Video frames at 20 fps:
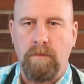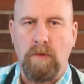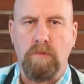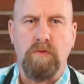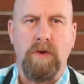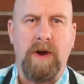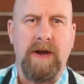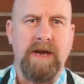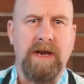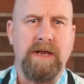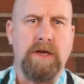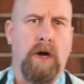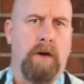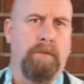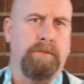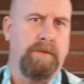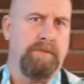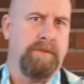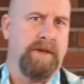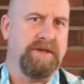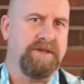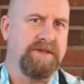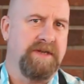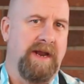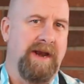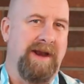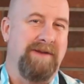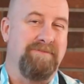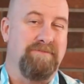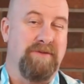really complements
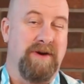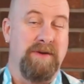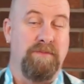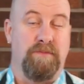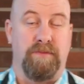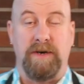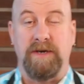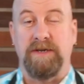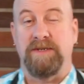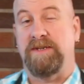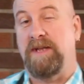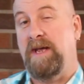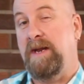that and really brings